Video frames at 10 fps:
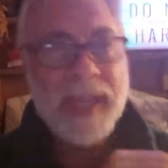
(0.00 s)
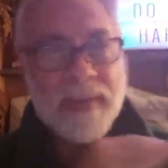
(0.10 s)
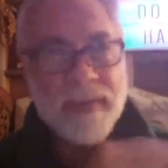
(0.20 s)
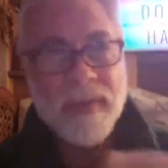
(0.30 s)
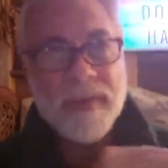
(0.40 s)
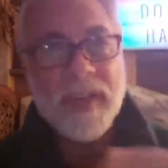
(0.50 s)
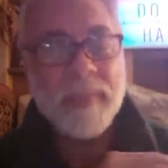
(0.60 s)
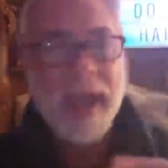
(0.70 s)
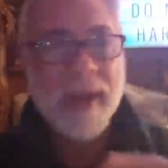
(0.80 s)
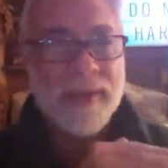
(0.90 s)
and 50
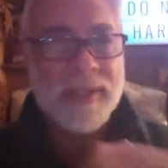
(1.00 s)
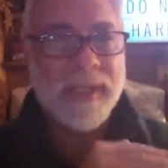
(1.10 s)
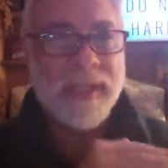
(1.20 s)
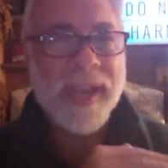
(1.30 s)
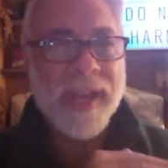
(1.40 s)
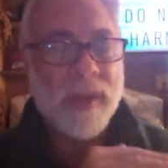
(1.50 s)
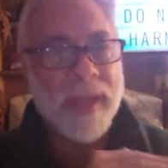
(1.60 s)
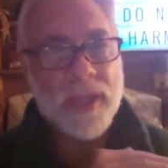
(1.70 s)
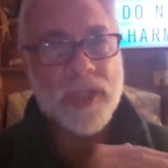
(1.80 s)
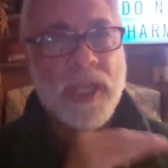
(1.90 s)
pounds lighter
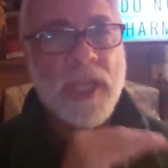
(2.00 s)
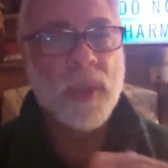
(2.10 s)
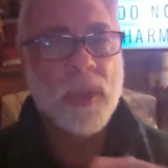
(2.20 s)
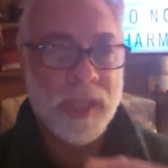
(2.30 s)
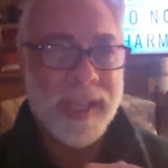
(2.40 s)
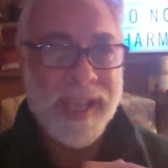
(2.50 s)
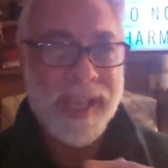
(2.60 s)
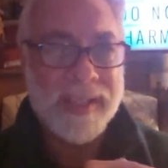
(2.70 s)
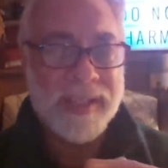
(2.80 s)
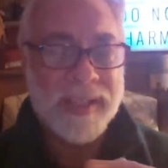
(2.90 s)
than she usually
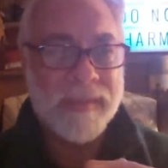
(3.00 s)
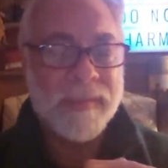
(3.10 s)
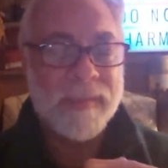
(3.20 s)
is.